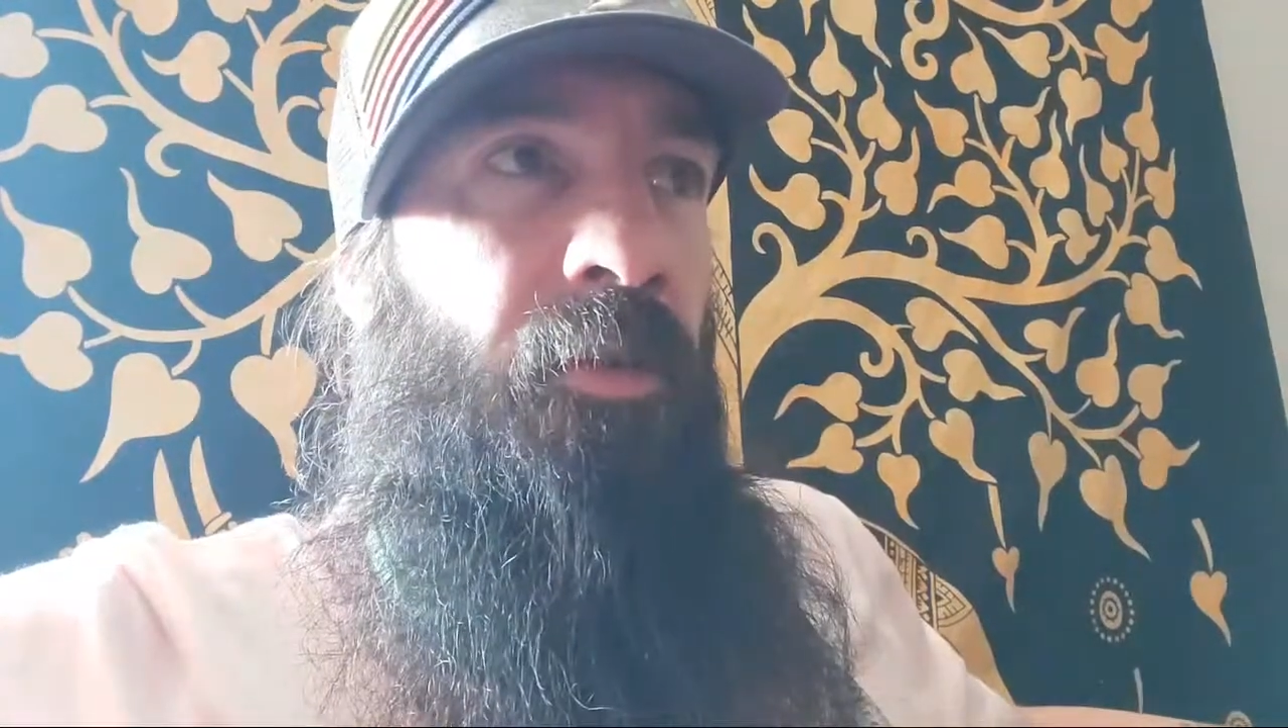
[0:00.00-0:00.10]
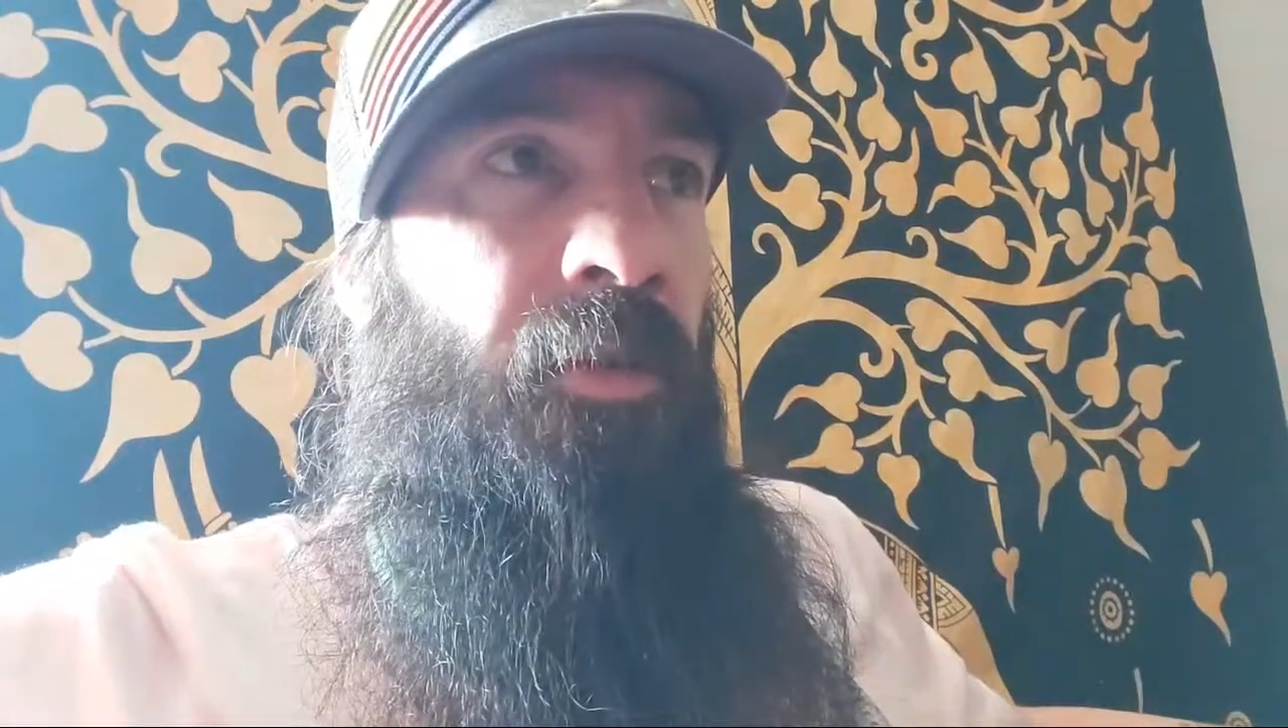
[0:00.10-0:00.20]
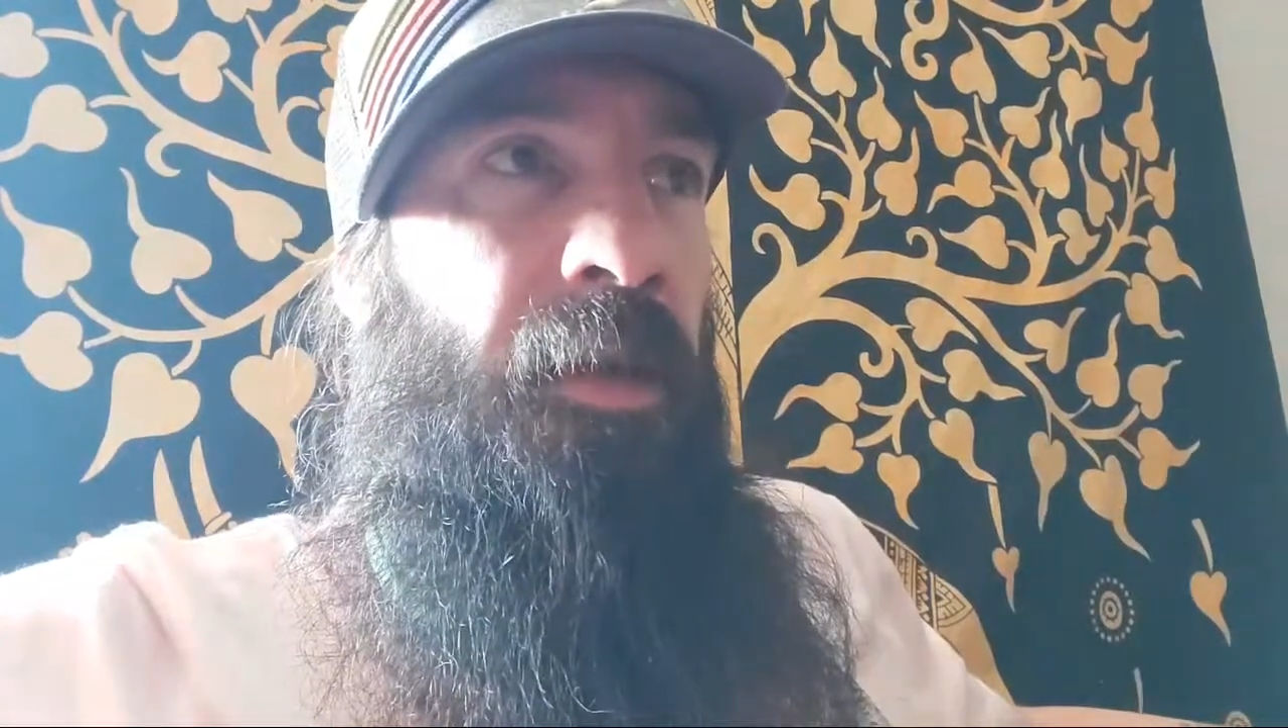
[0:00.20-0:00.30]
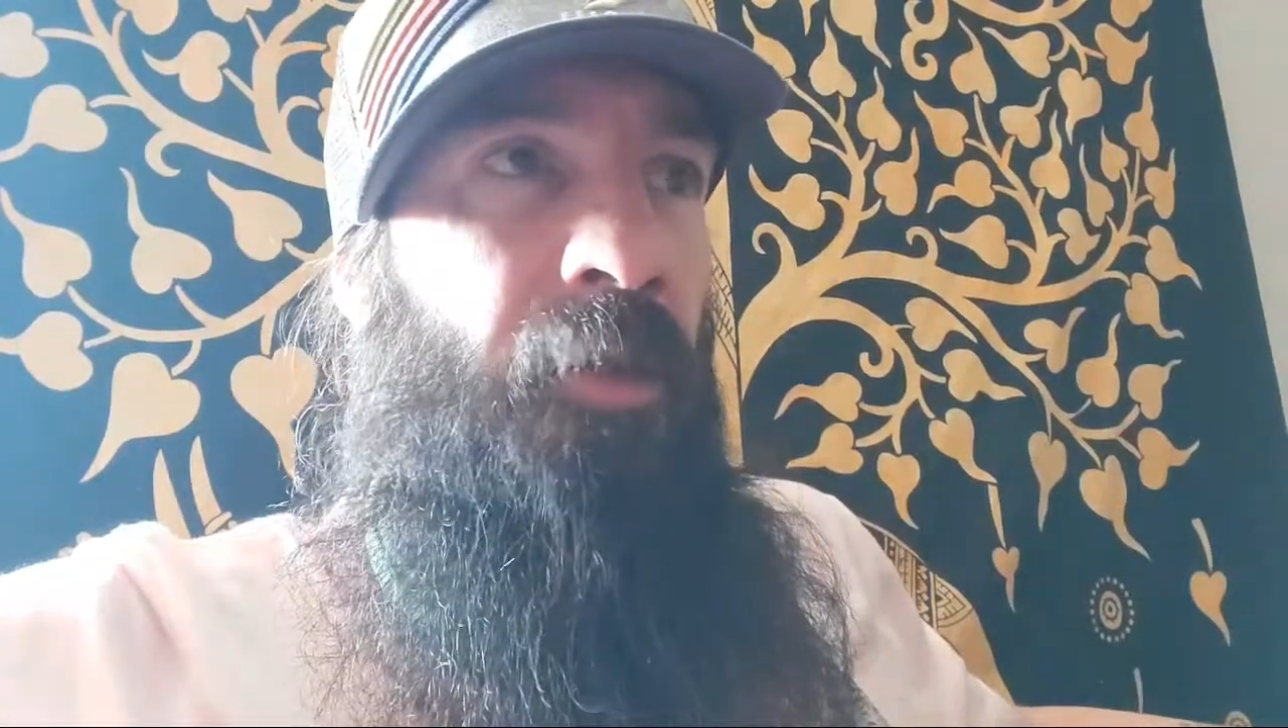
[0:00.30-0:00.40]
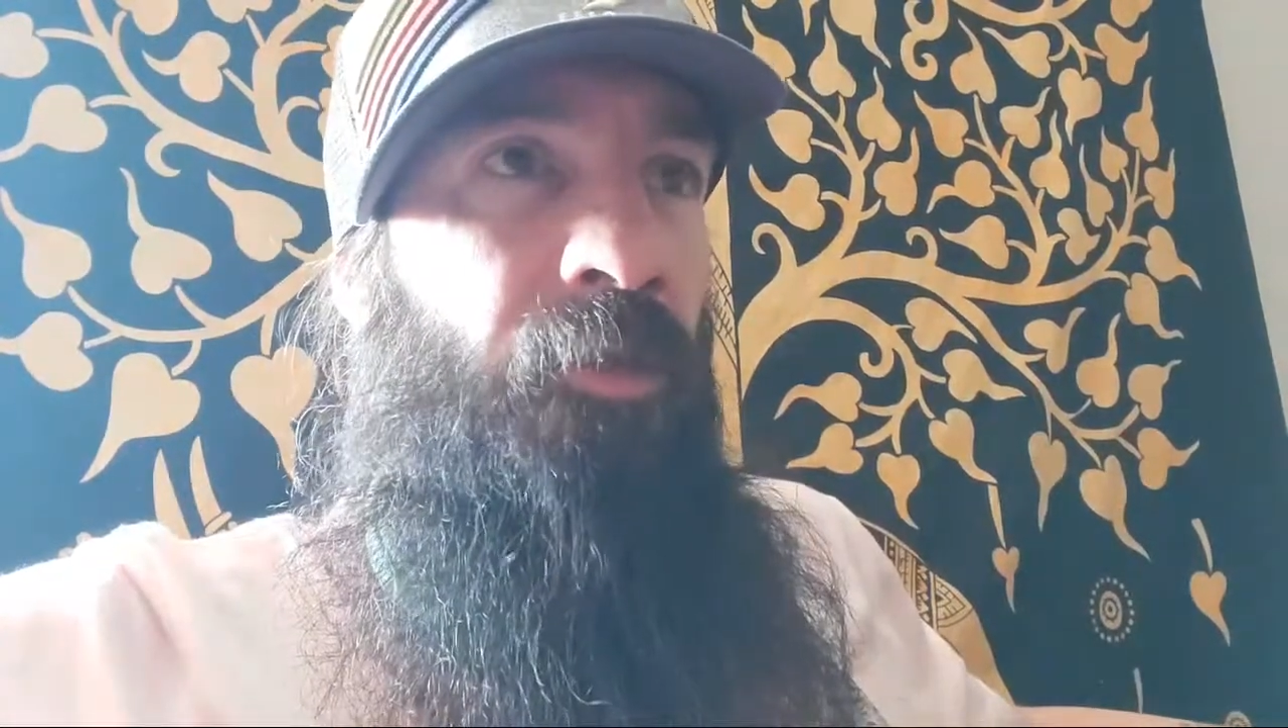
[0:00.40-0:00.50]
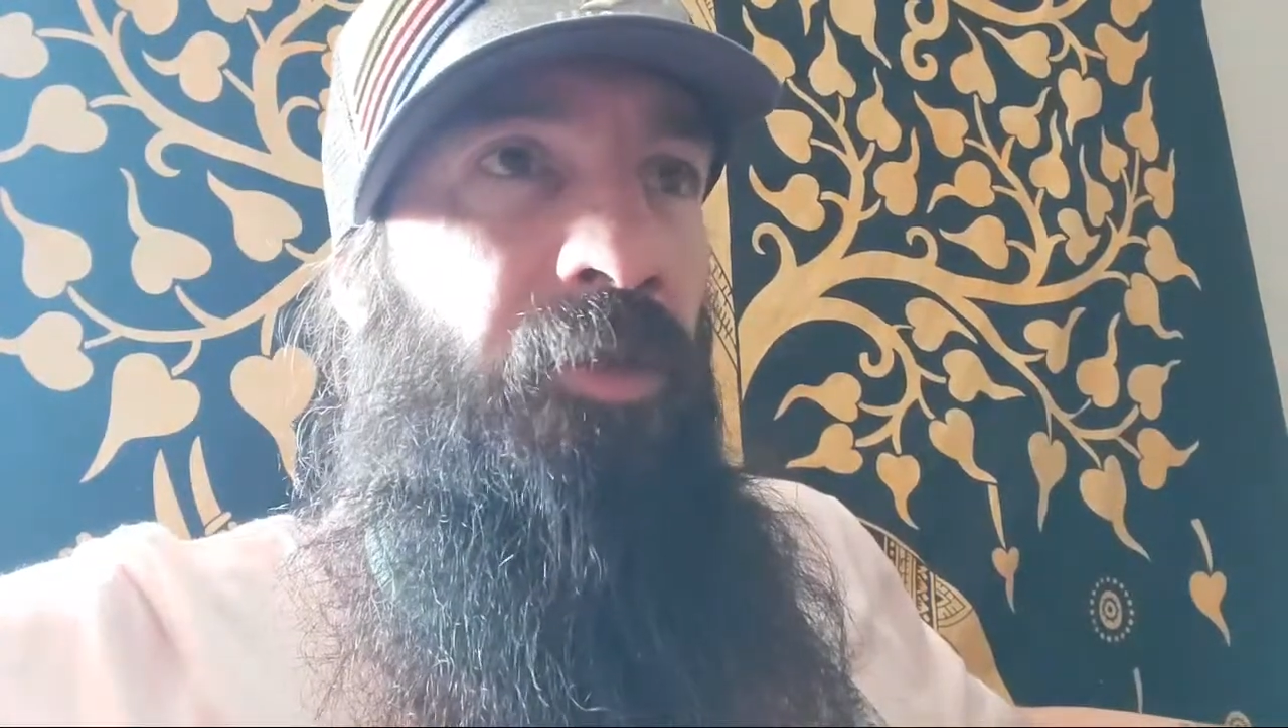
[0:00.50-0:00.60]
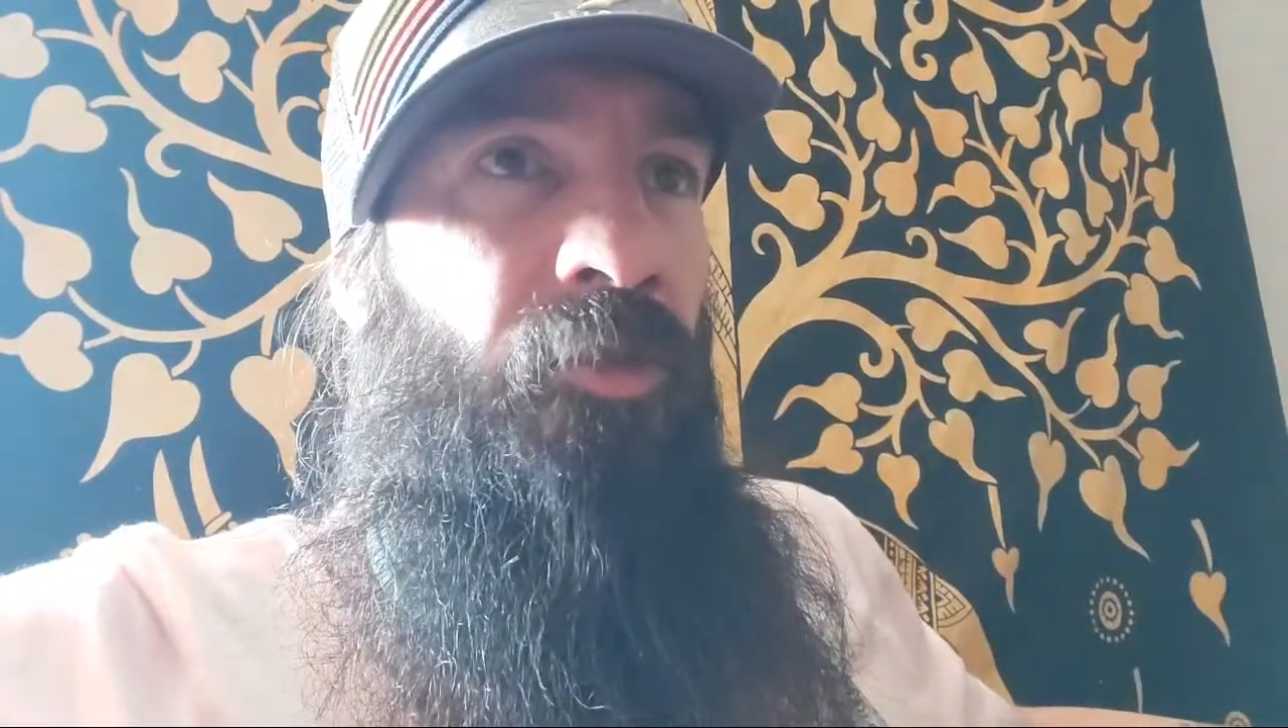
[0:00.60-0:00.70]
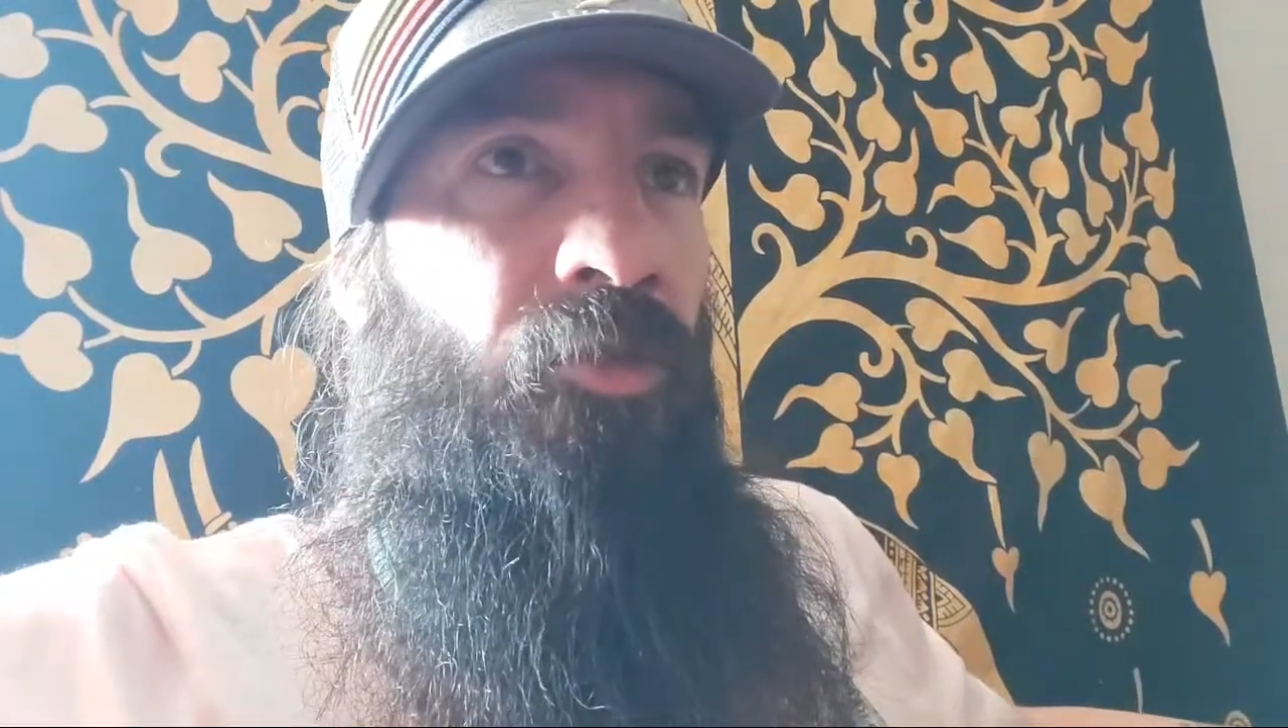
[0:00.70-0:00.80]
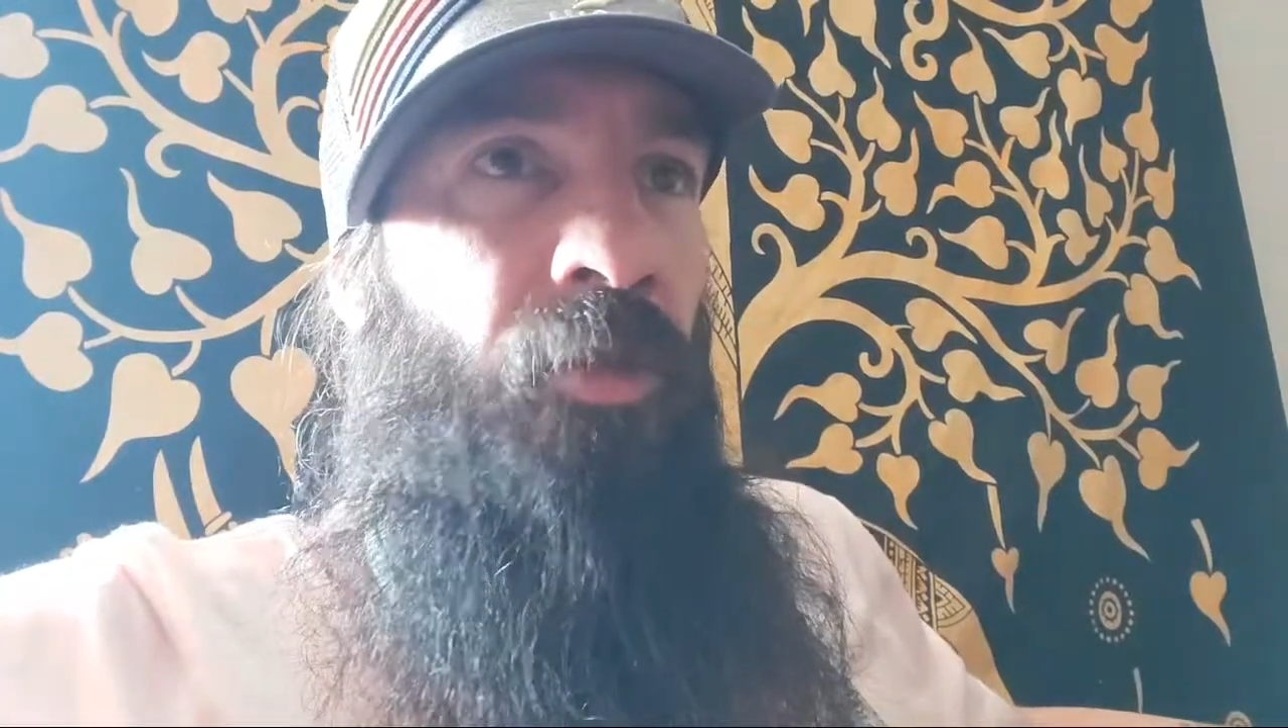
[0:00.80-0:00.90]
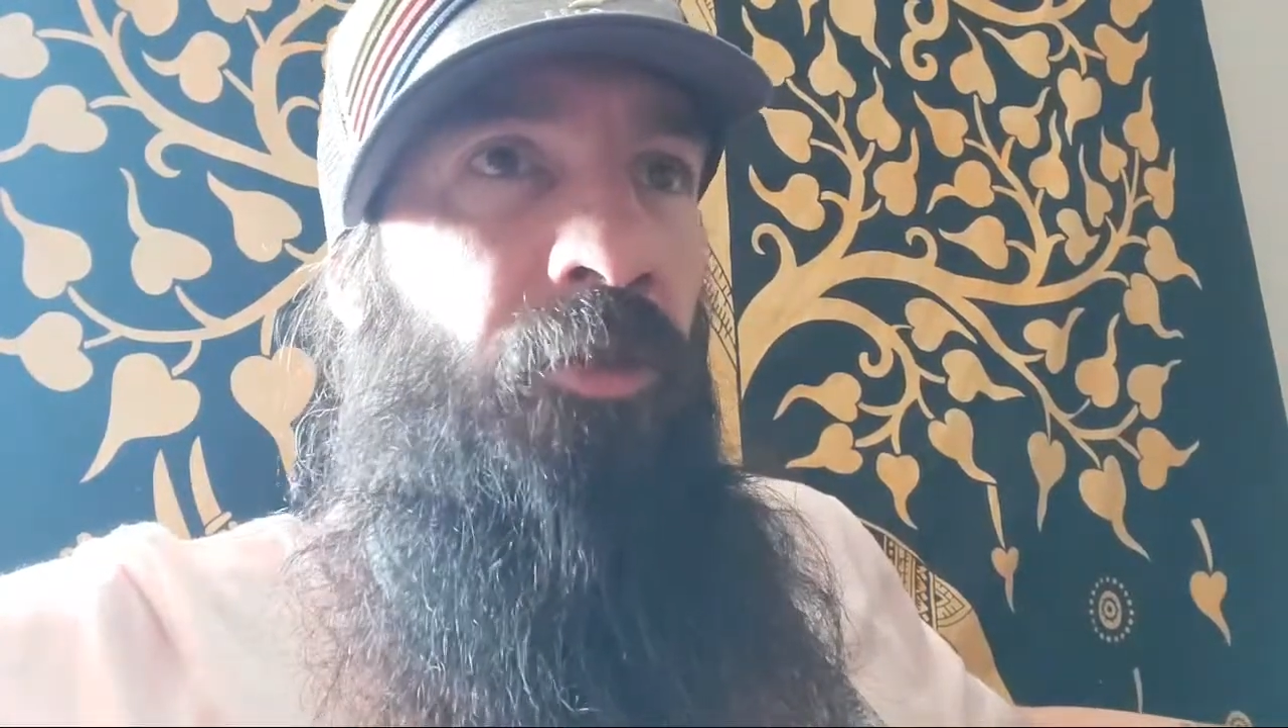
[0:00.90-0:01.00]
housing
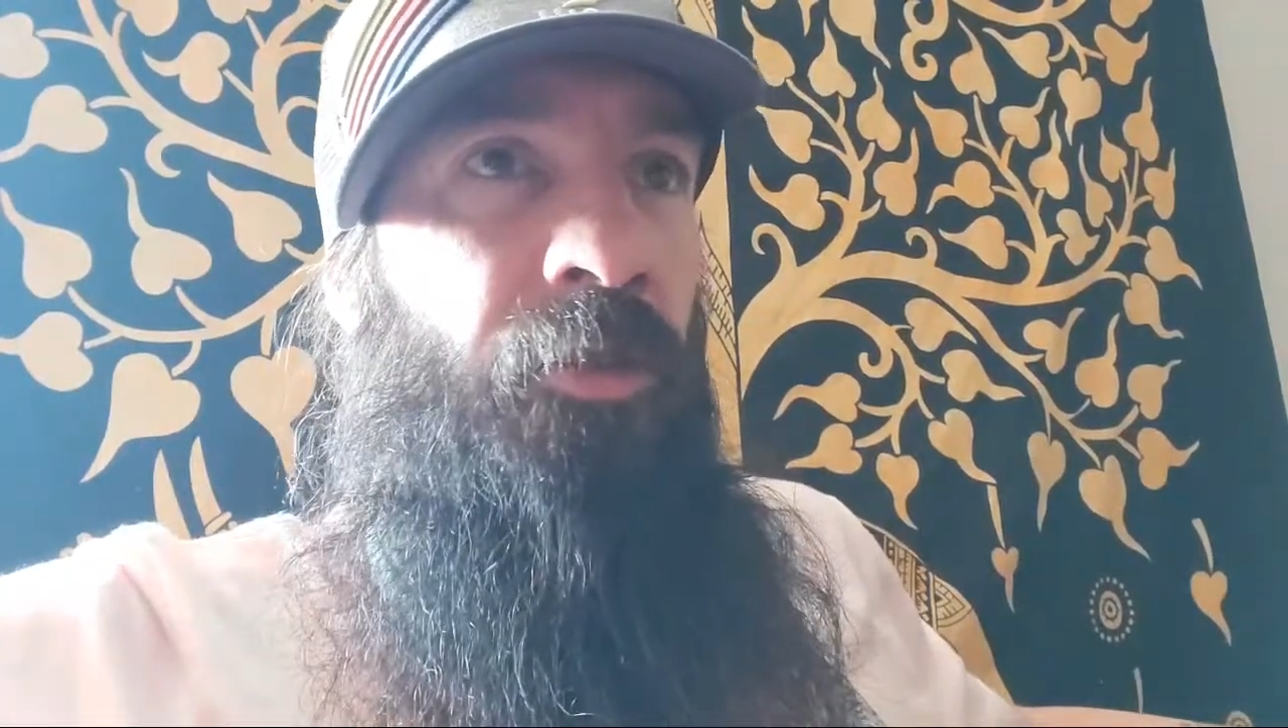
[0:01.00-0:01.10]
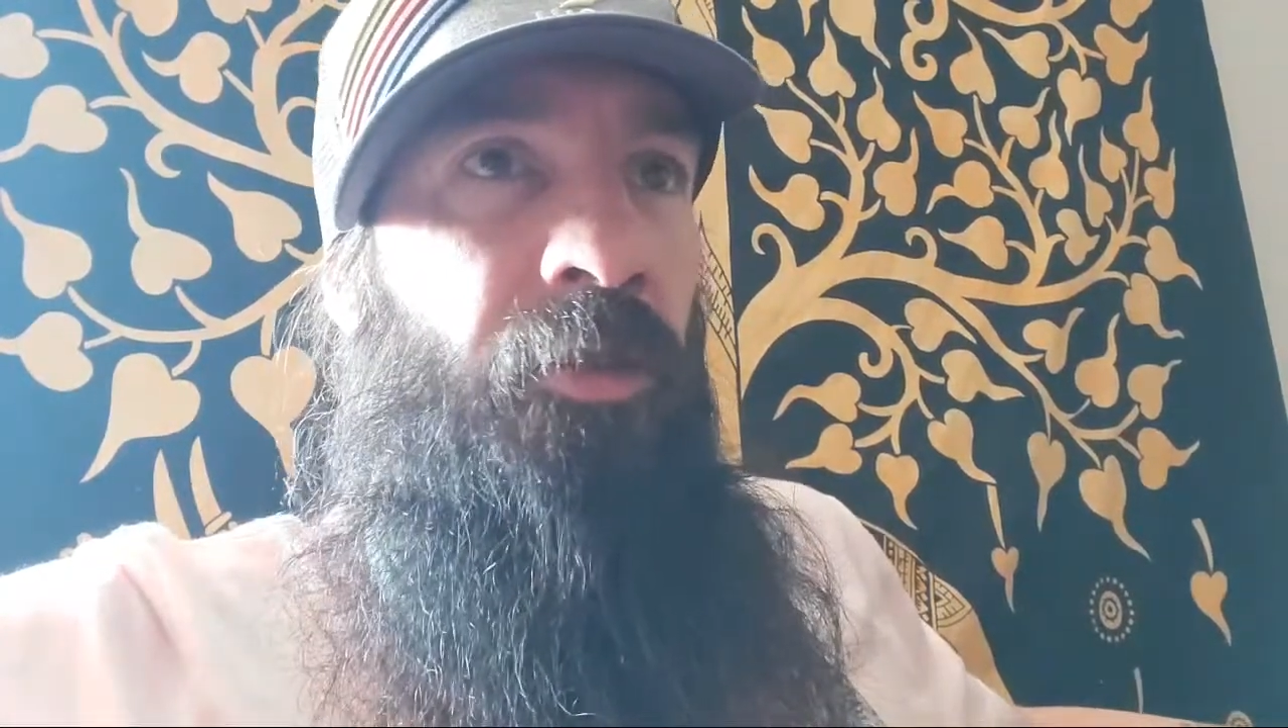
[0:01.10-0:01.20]
structure,